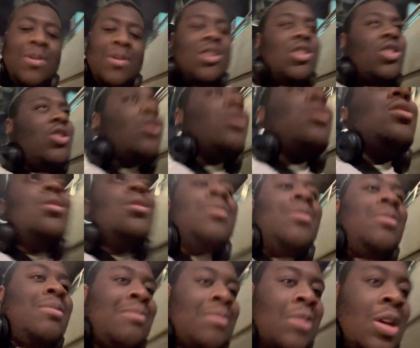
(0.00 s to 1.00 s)
is just
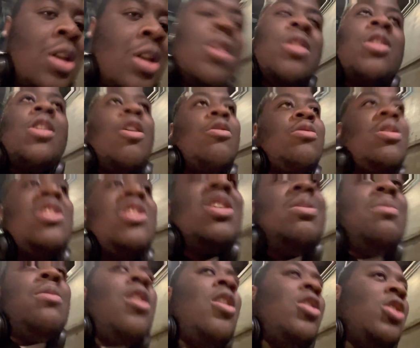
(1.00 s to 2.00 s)
go to the
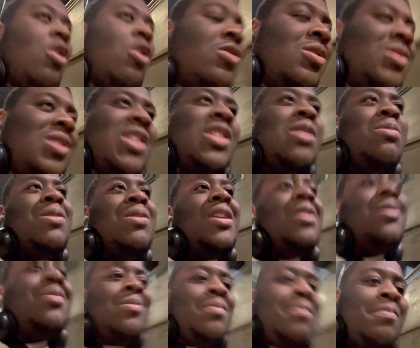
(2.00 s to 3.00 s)
gym, show some
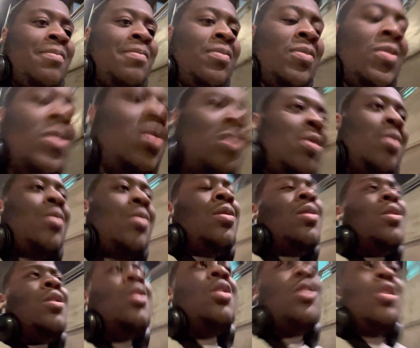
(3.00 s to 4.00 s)
discipline,
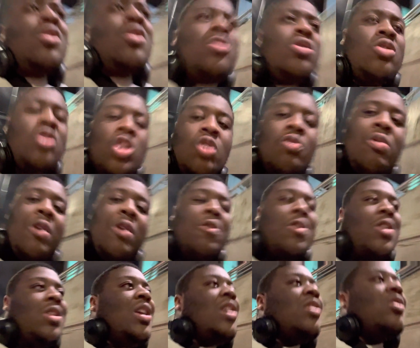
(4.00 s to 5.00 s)
do your work when
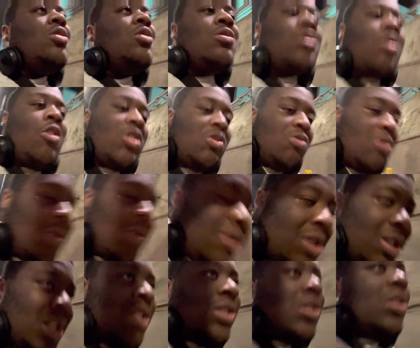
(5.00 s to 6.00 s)
you need to, go to work when you
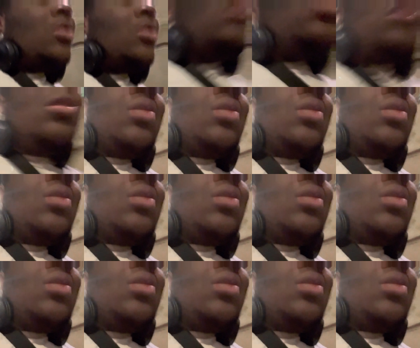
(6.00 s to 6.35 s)
need to,